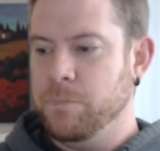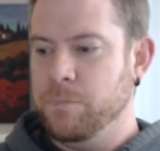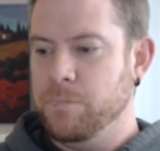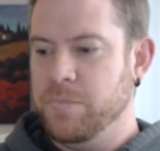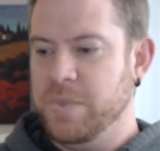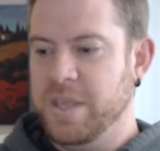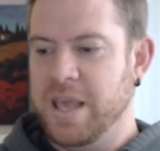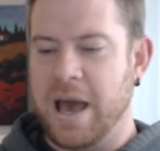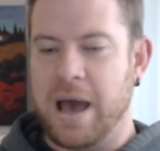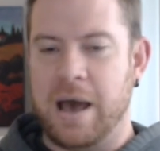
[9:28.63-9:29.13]

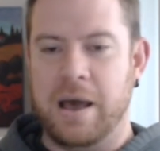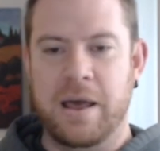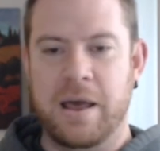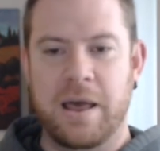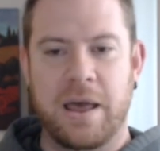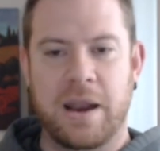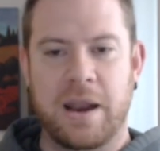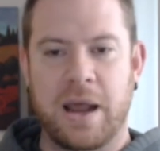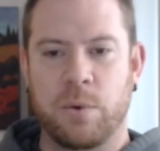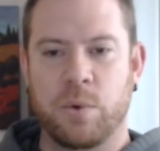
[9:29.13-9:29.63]
Yeah,
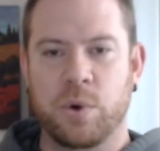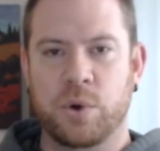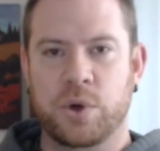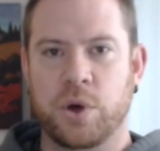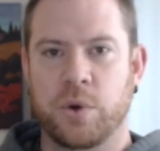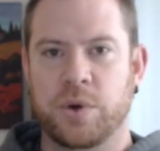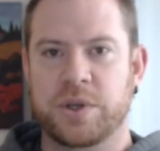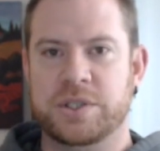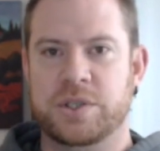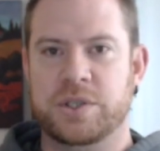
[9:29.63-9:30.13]
and I won't
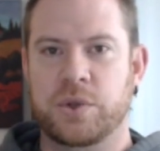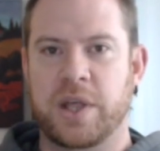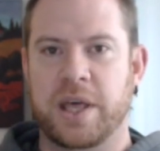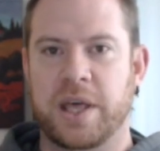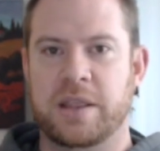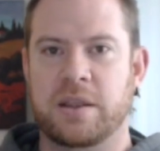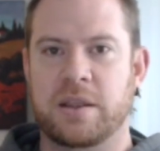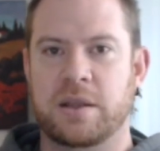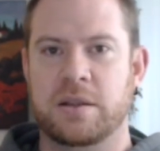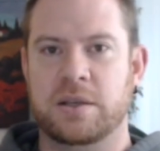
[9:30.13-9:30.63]
go into
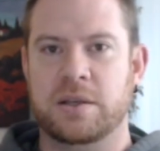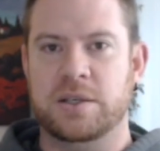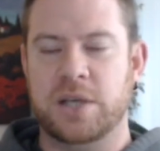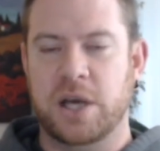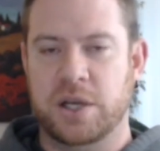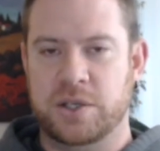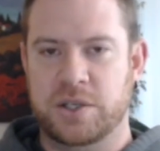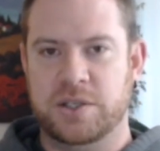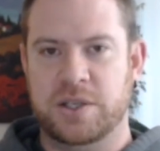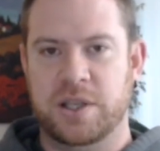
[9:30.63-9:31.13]
like the
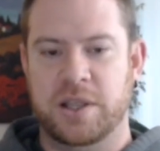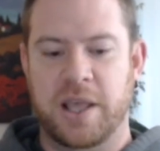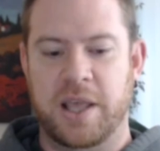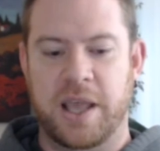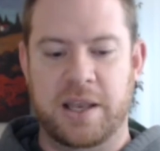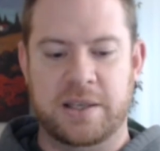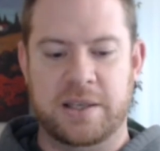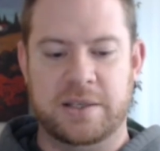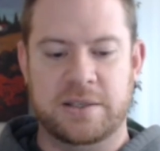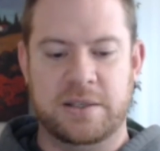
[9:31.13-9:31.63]
touches on the
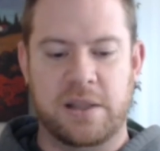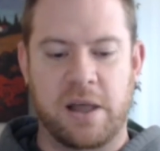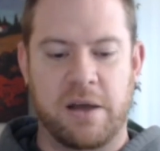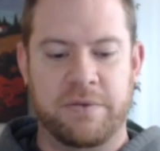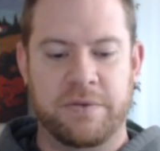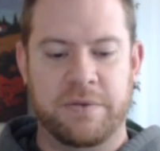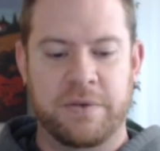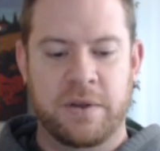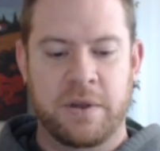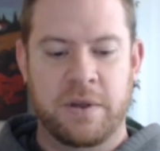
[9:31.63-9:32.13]
80s
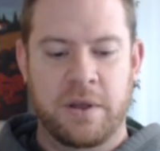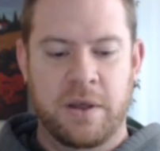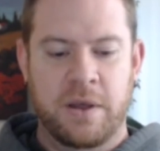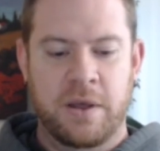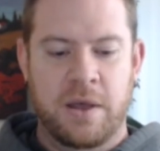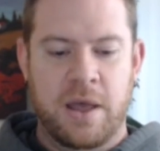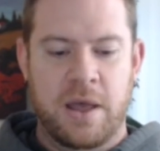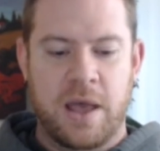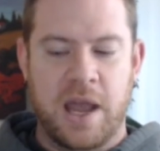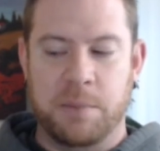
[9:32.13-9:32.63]
stuff.
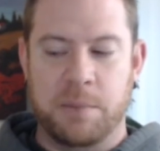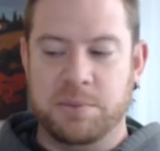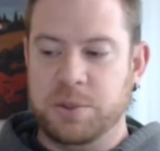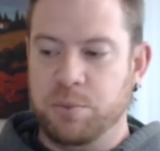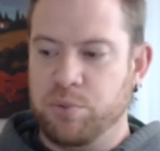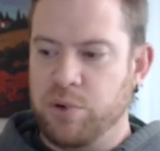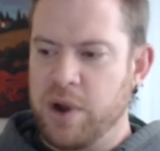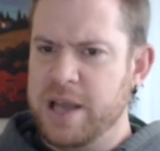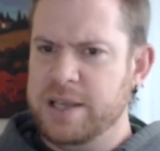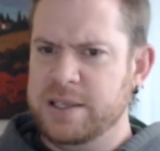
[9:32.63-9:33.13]
And I'm
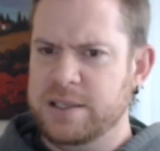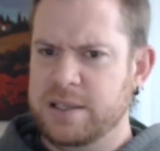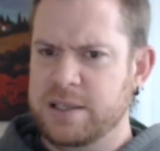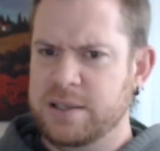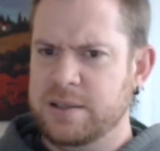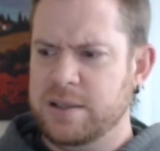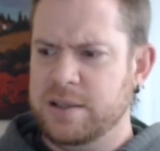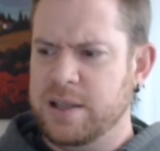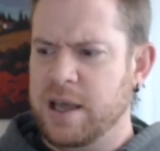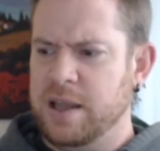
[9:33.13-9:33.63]
surprised
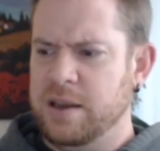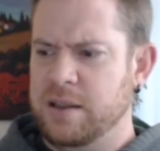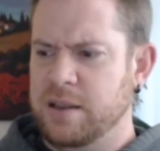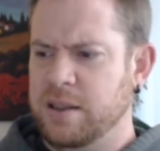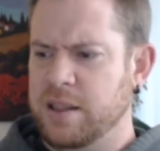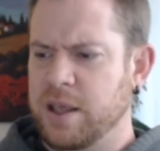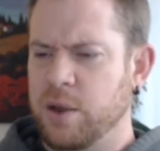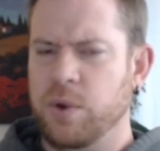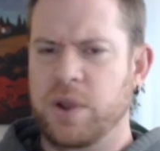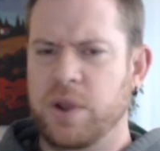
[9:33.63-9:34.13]
that
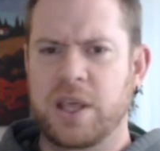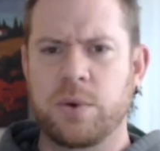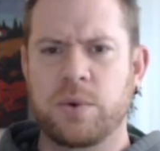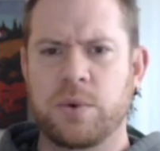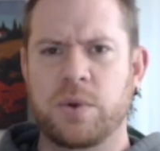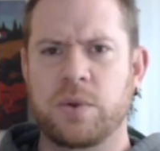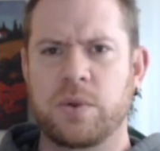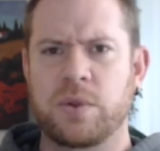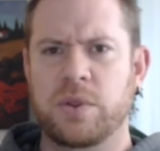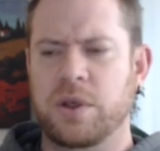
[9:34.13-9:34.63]

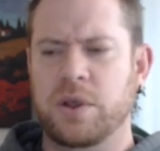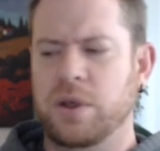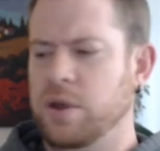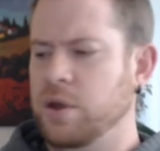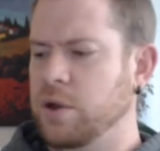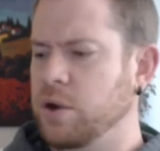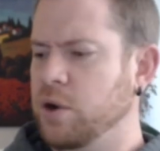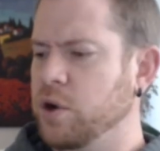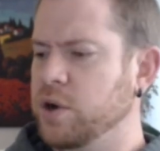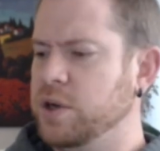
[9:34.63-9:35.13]

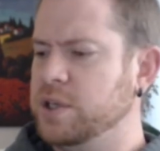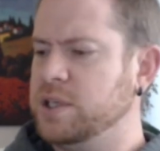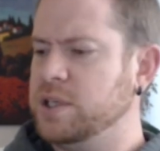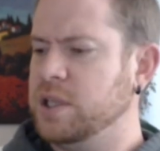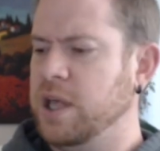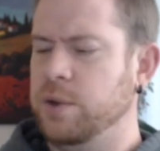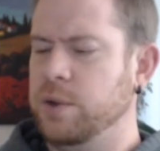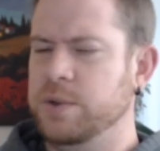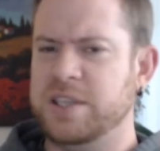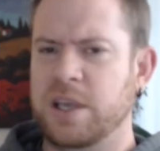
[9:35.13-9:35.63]
the Ernest
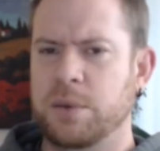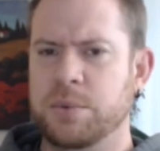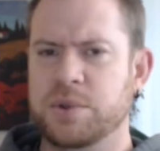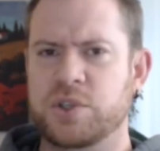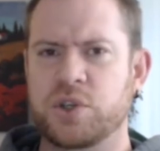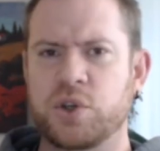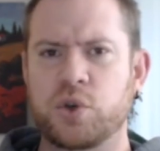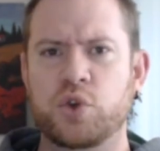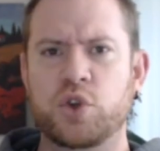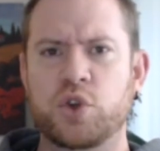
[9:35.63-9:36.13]
Cline was able
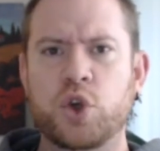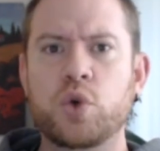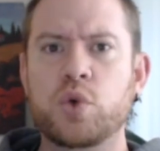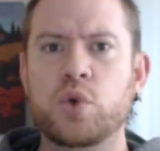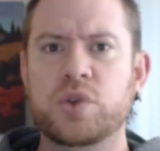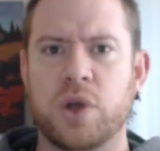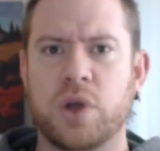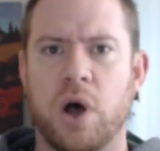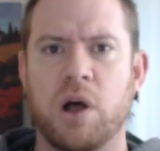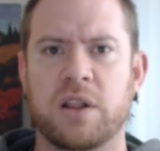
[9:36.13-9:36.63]
to
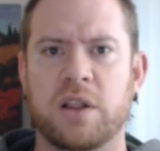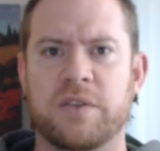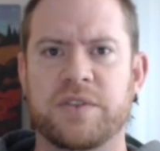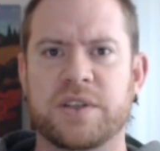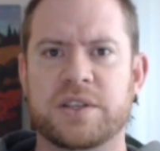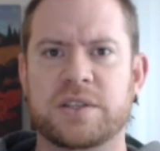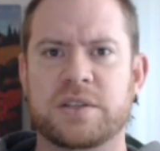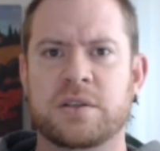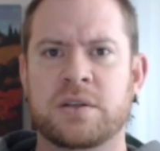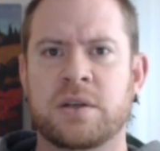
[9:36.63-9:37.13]
use all of
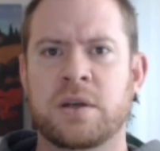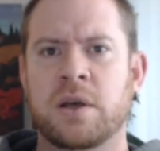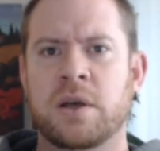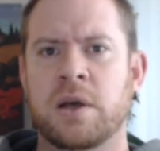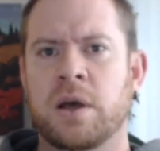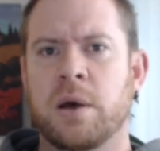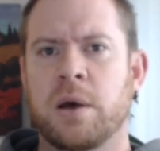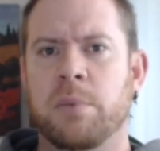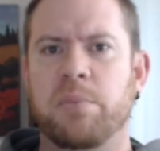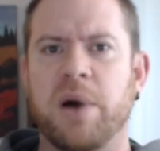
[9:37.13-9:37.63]
this
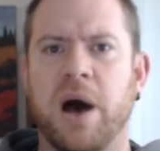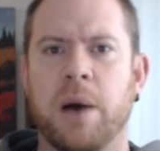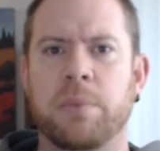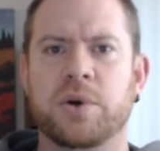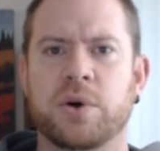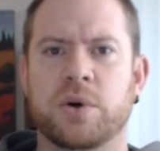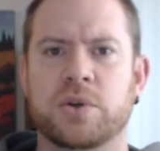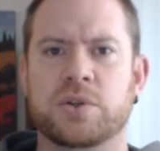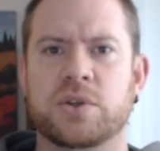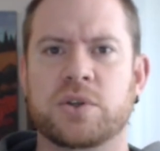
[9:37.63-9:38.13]
pop
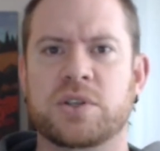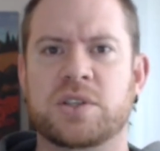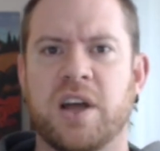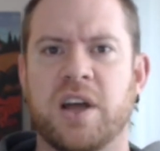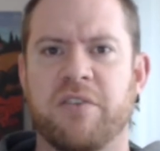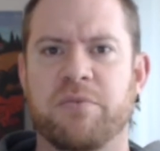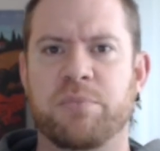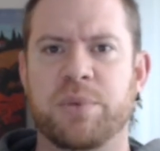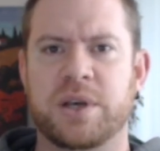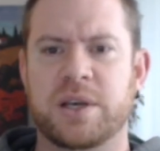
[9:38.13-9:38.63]
culture
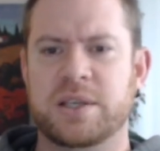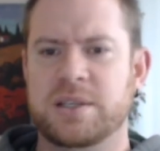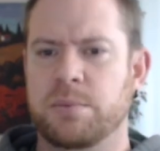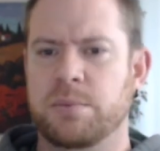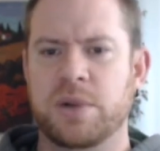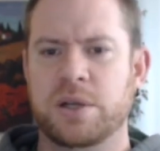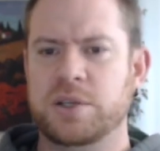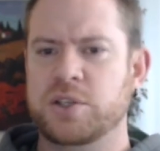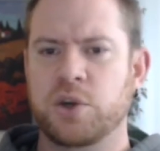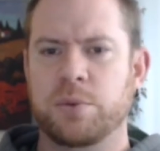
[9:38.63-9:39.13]
stuff, because I'm
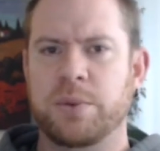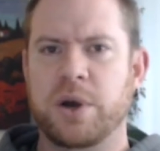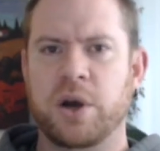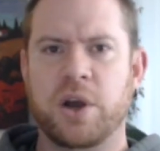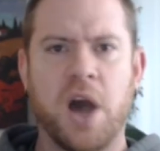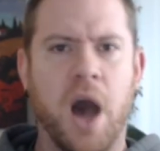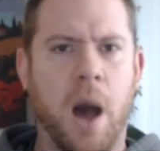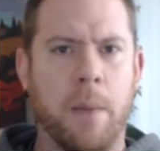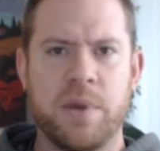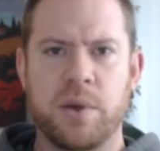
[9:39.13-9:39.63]
not sure about
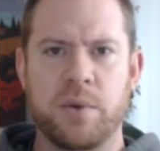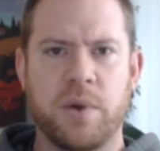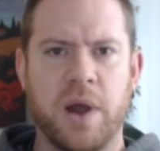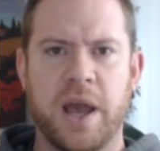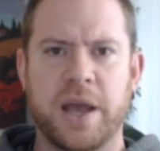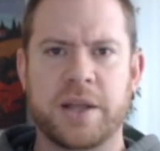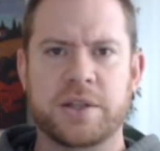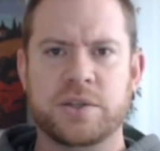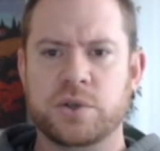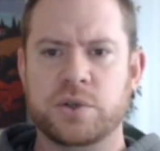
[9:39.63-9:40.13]

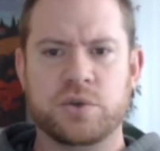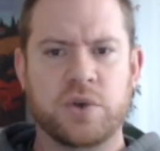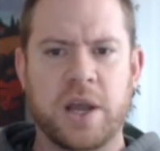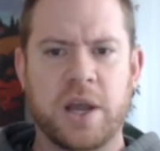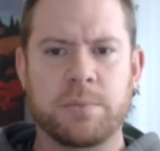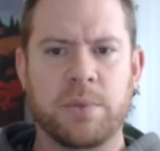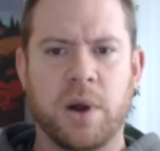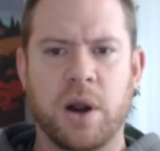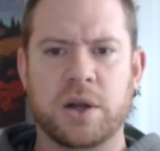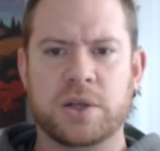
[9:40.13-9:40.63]
copyrights or
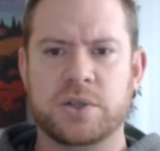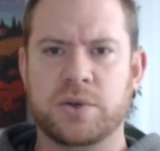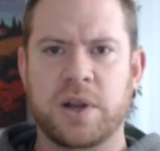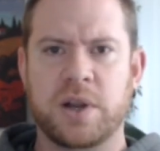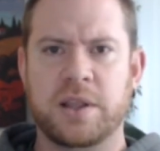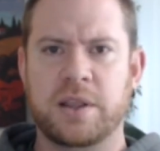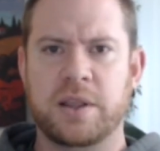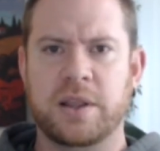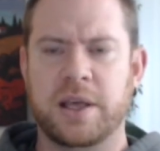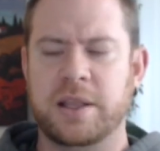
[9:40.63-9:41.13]
trademarks or
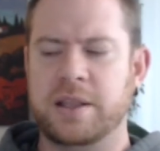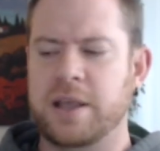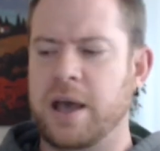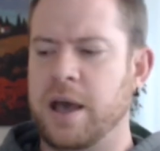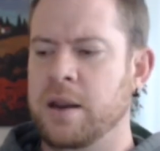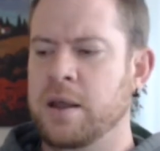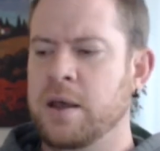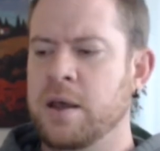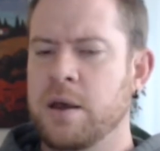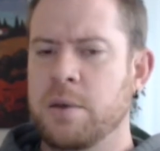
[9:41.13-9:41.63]
anything like
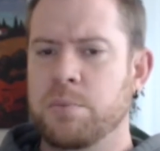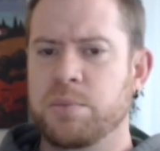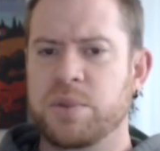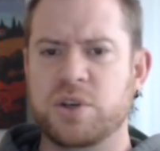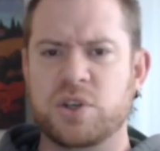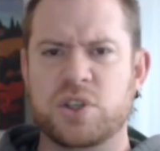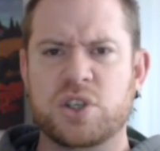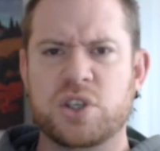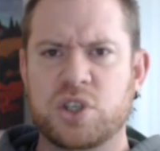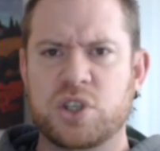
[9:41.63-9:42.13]
that.
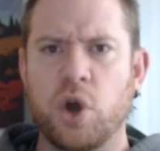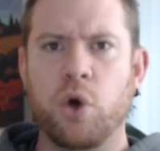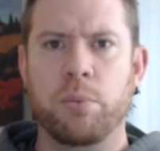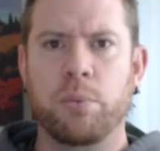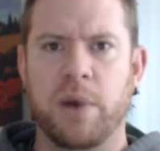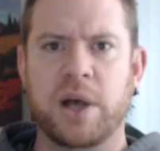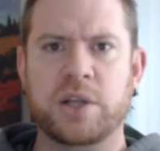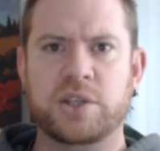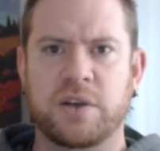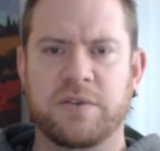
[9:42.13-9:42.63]
There's so
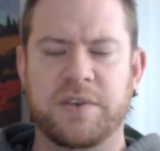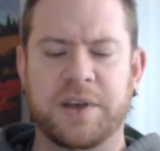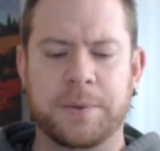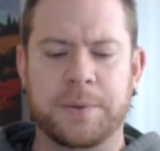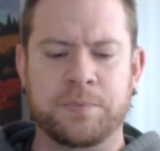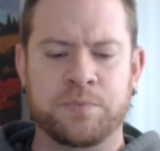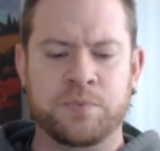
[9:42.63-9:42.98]
much of it.